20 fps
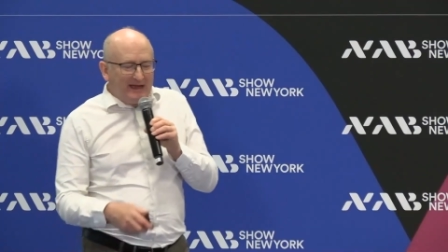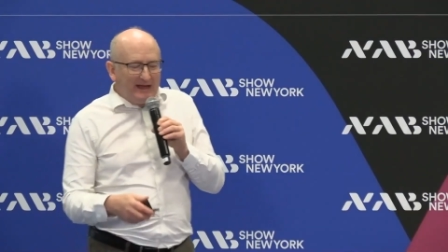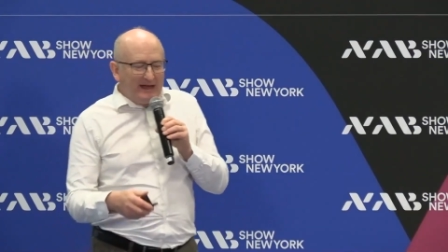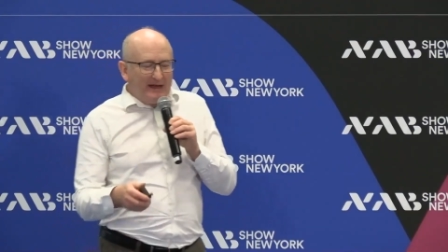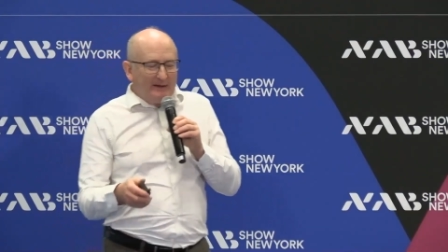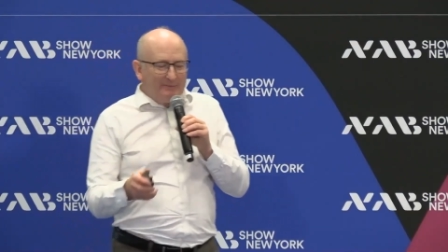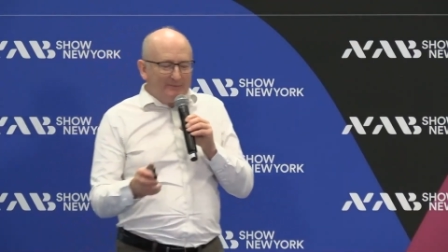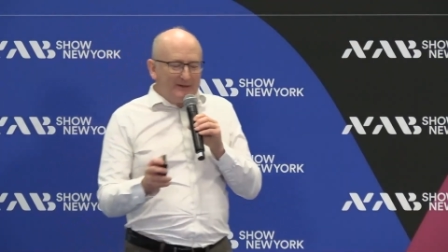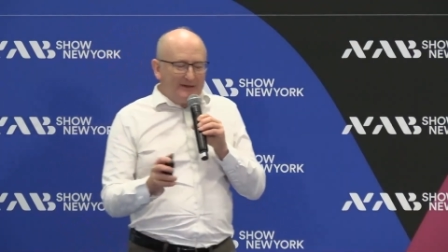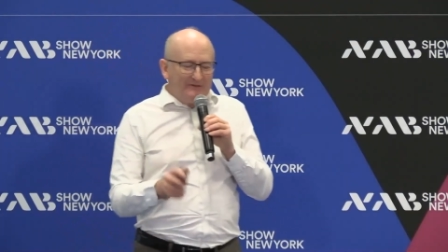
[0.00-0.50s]

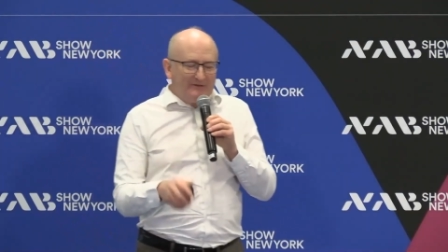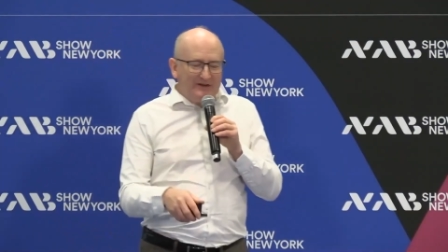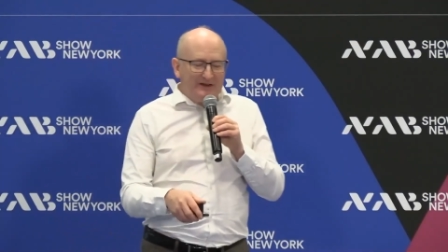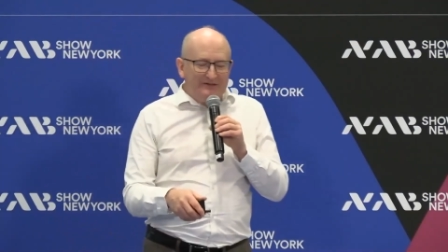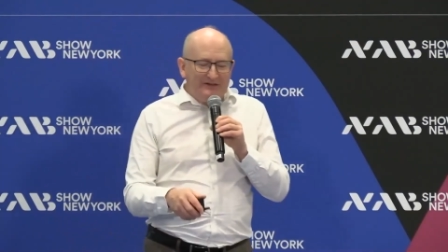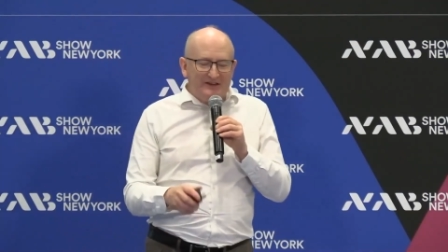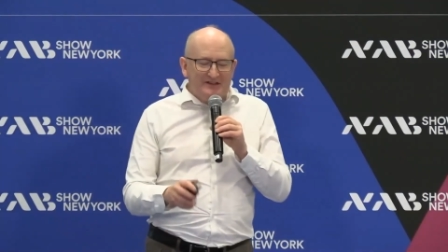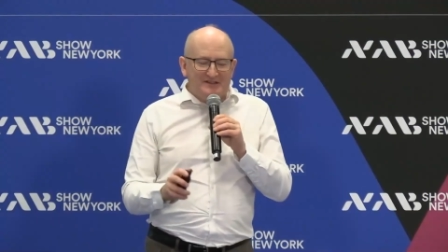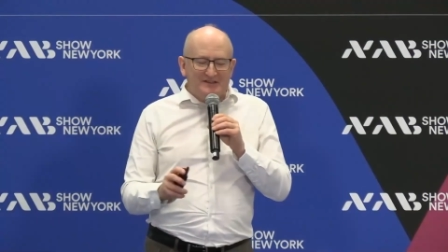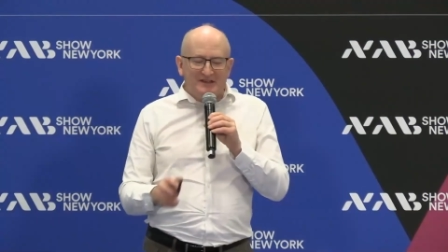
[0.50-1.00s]

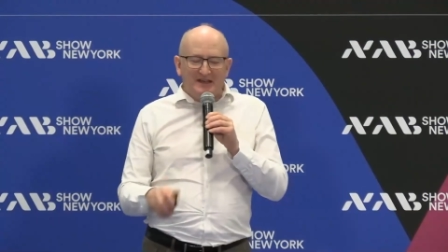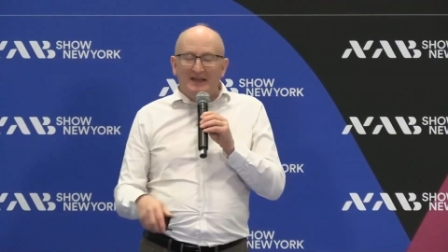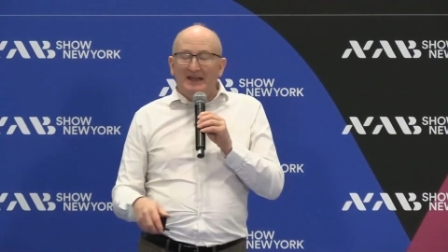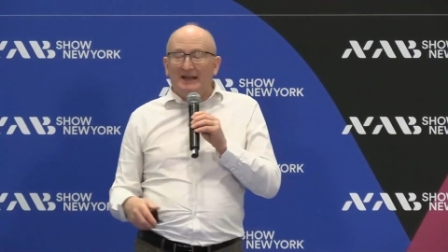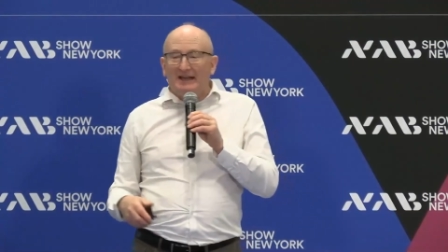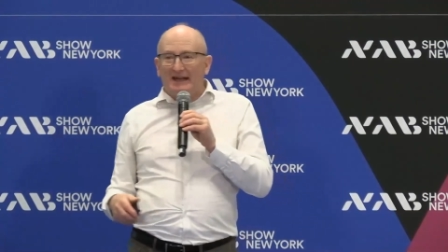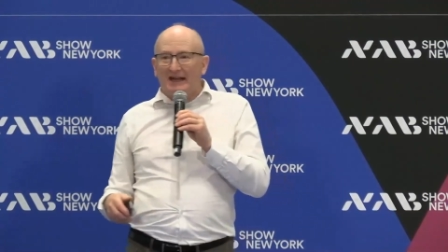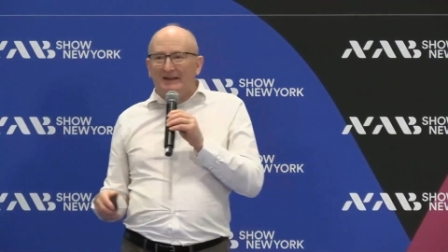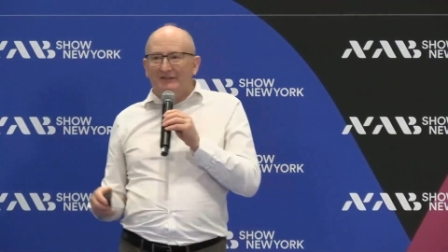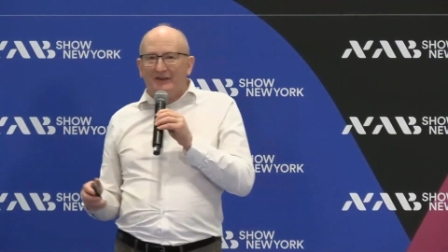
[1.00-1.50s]

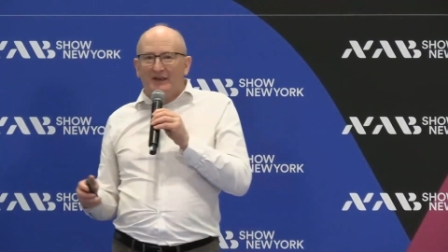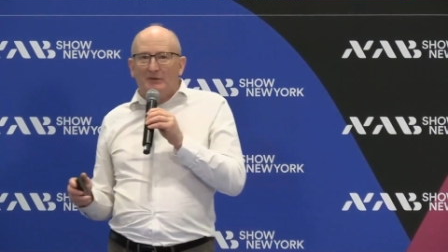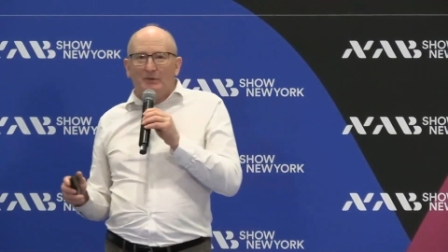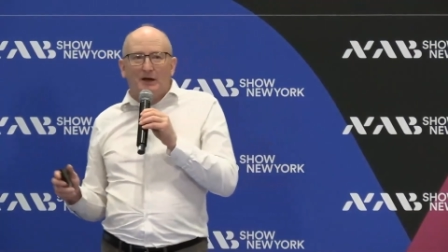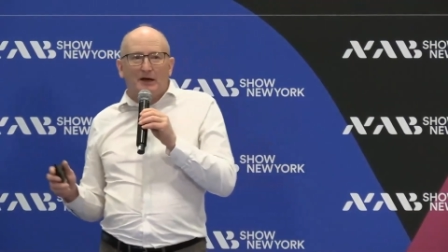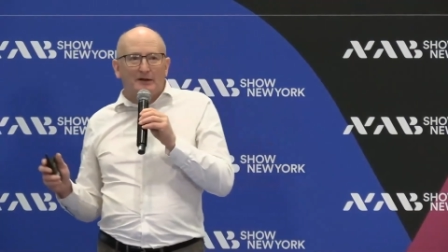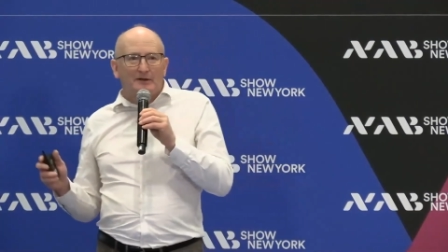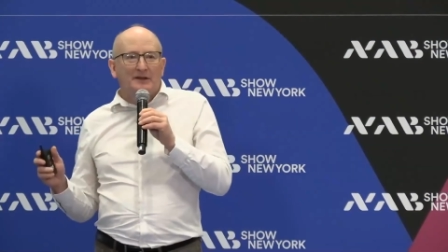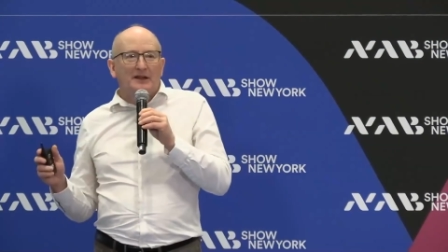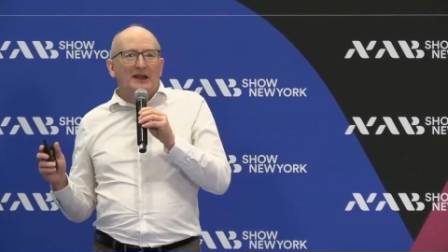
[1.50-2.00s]
VVC and
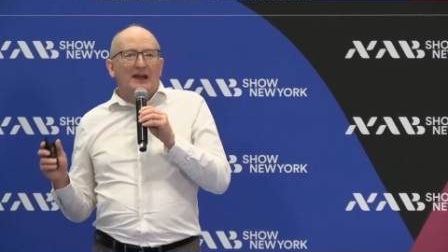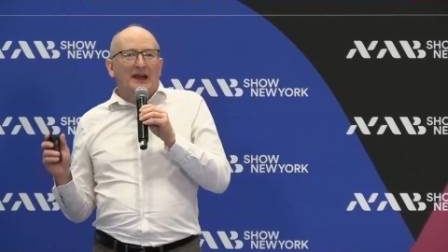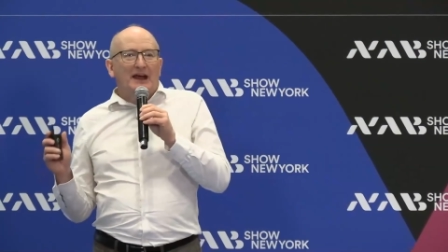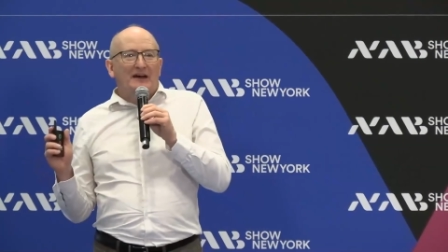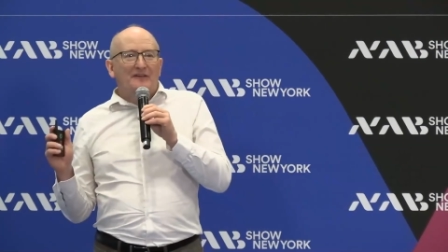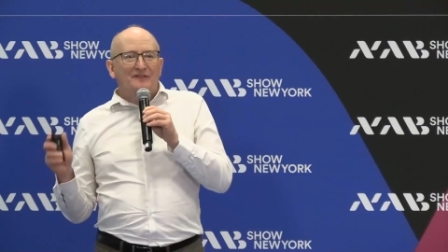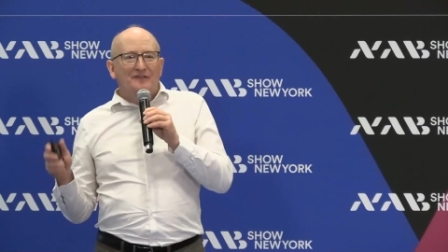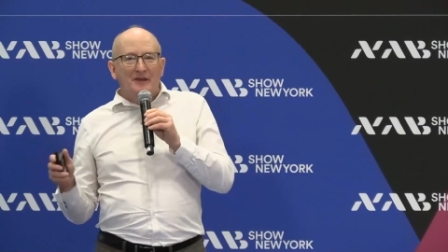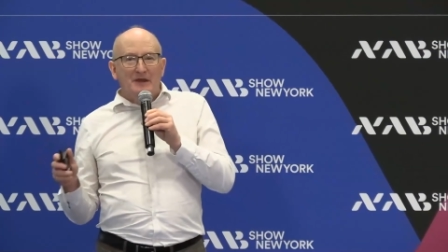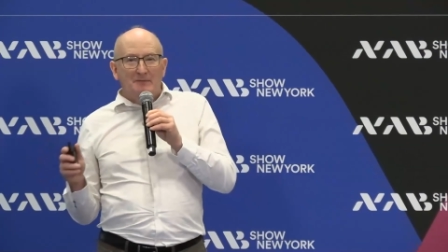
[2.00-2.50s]
AV1,
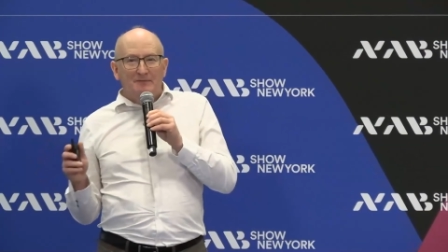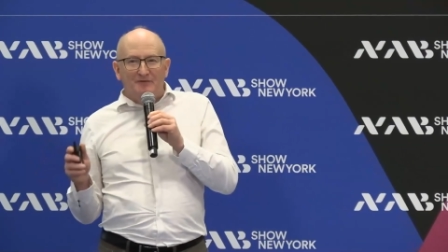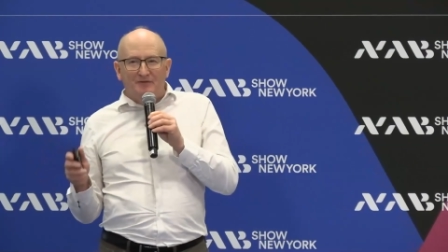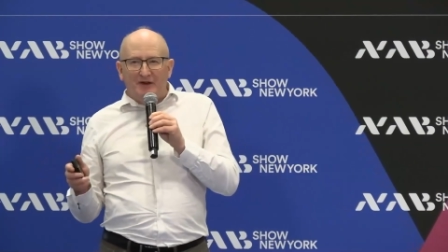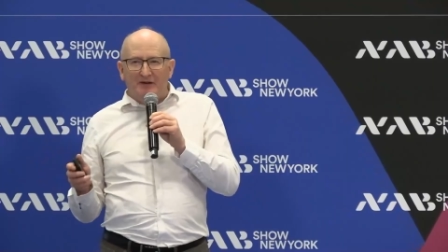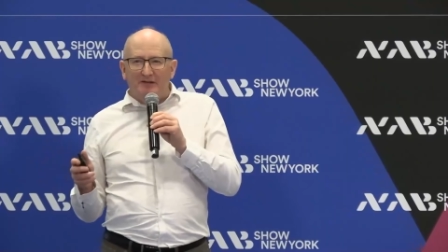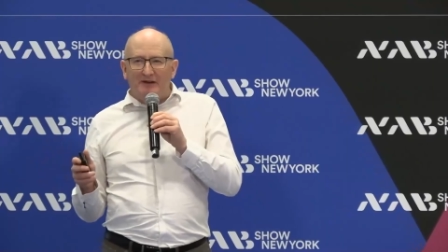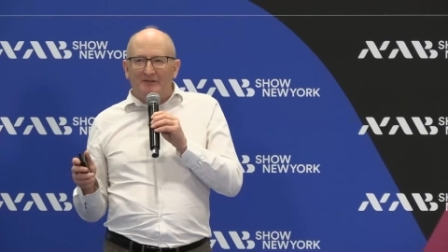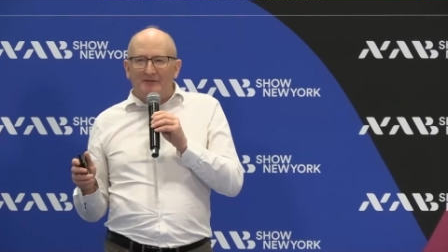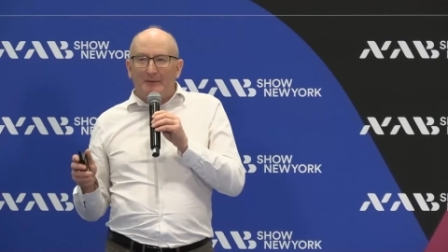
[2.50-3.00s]
have been
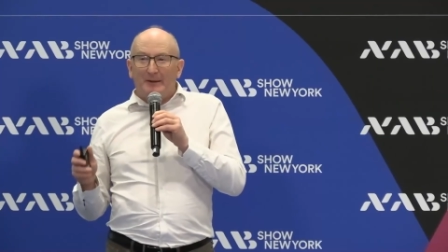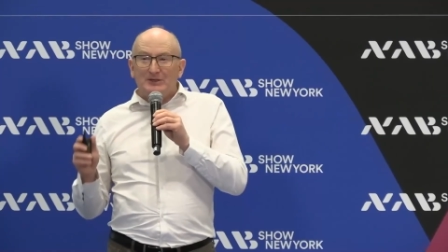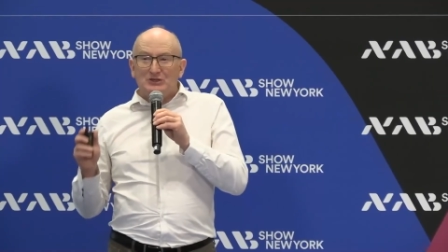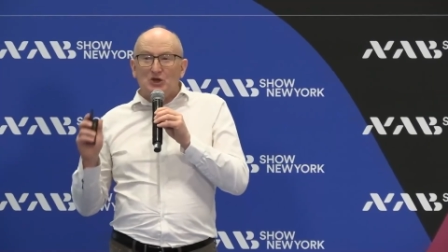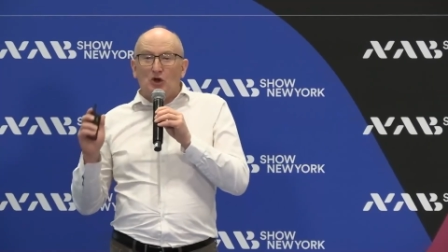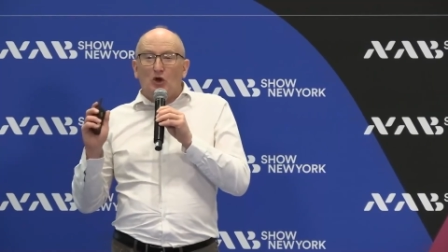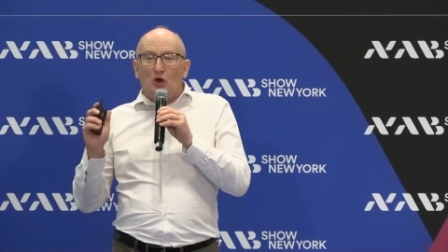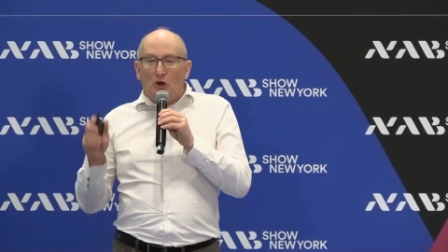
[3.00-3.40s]
very much